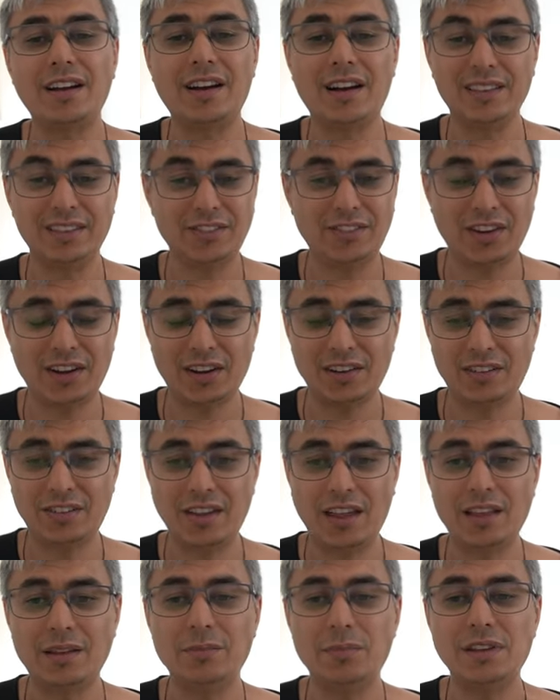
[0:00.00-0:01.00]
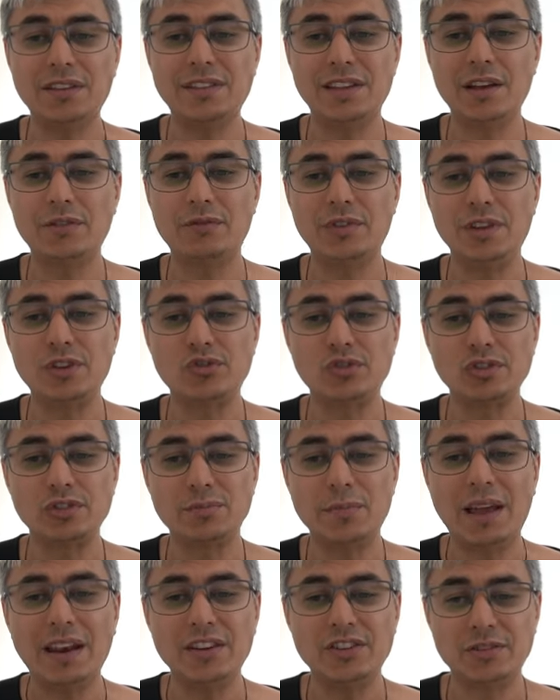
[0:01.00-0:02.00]
Gantt charts, and BCF
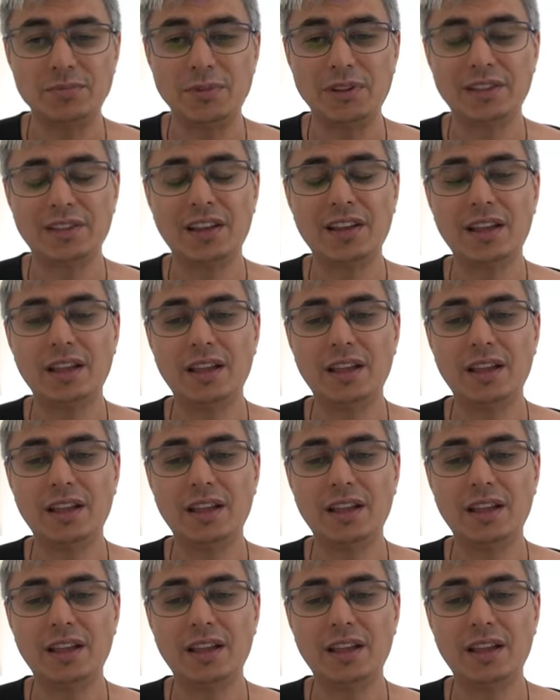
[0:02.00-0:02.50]
issues management.